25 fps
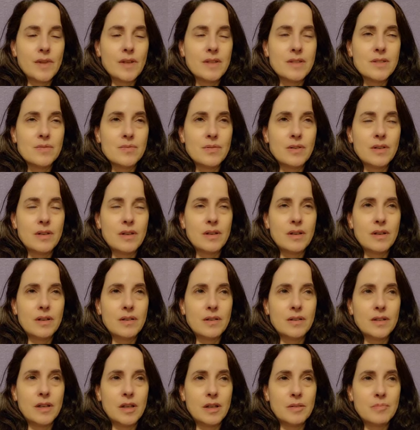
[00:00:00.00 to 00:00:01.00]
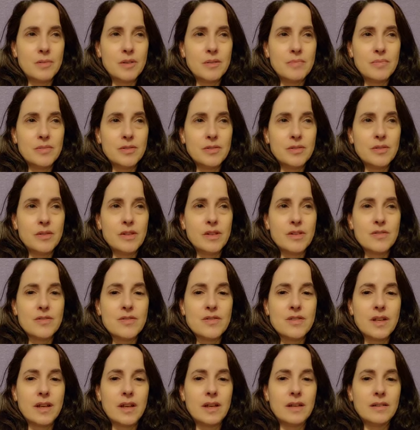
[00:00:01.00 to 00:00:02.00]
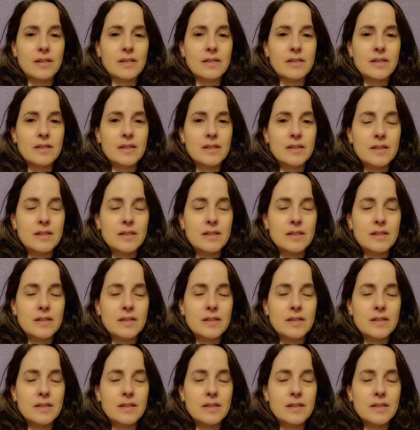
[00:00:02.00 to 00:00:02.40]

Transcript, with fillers: That's what uh, a lot of people don't understand.